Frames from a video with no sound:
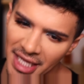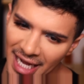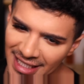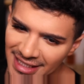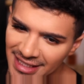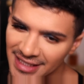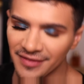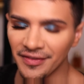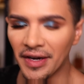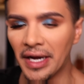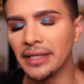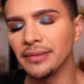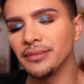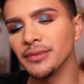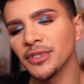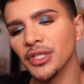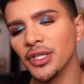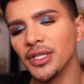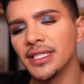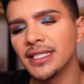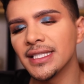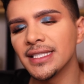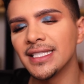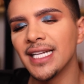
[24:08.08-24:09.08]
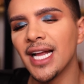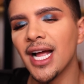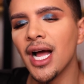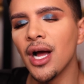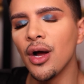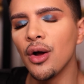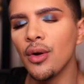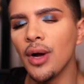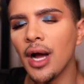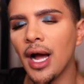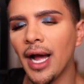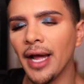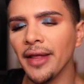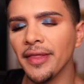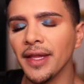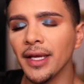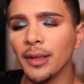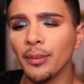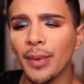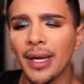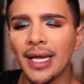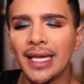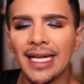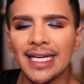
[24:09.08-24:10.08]
That's fun. So this is now, I
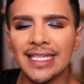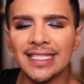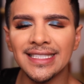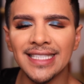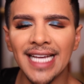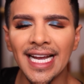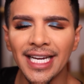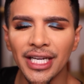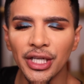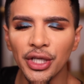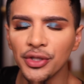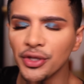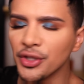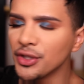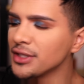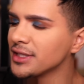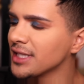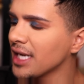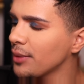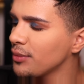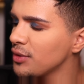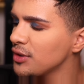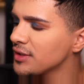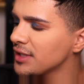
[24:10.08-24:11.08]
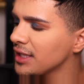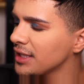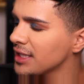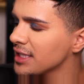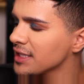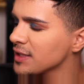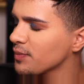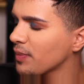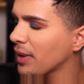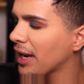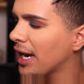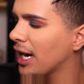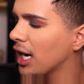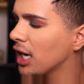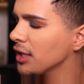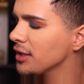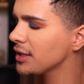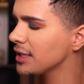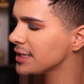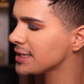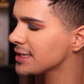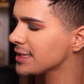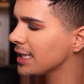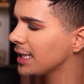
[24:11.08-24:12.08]
think my like second or third time using this pair.
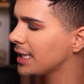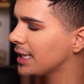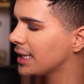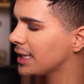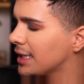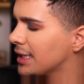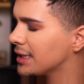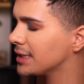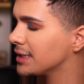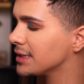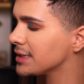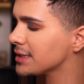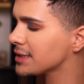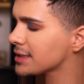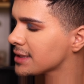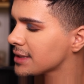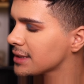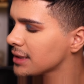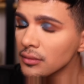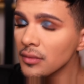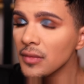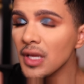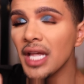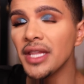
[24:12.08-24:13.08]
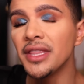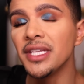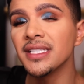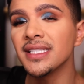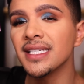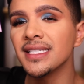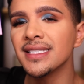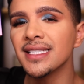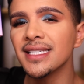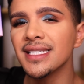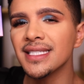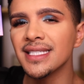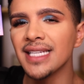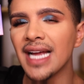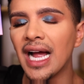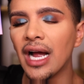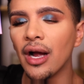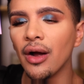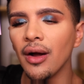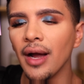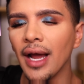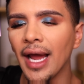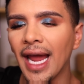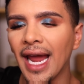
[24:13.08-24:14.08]
This is this is the
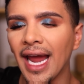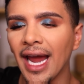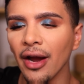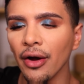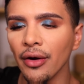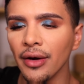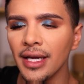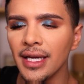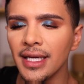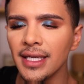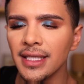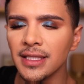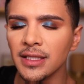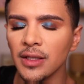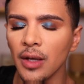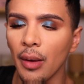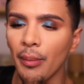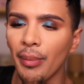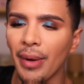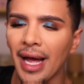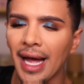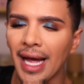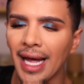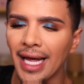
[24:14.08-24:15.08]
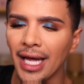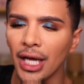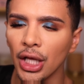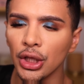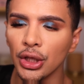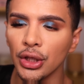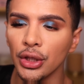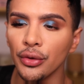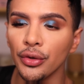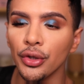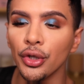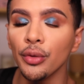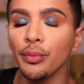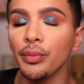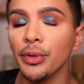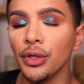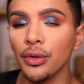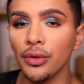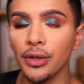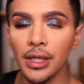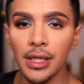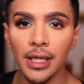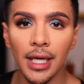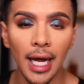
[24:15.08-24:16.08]
style Aries by Lunar
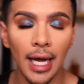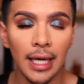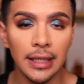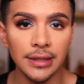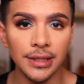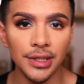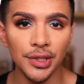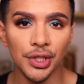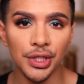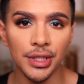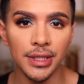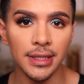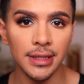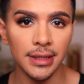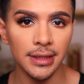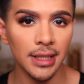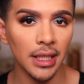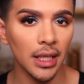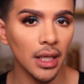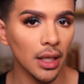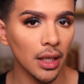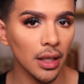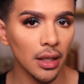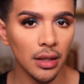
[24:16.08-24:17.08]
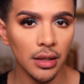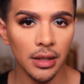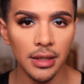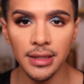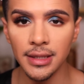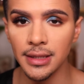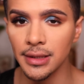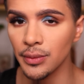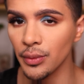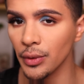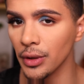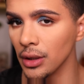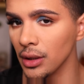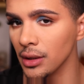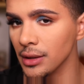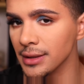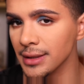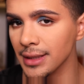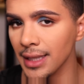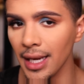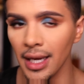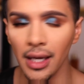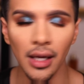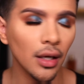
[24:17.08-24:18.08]
Beauty. As you can see, this is what it
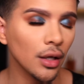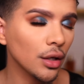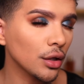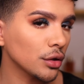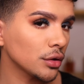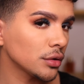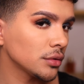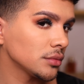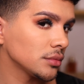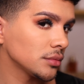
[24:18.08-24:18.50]
looks like.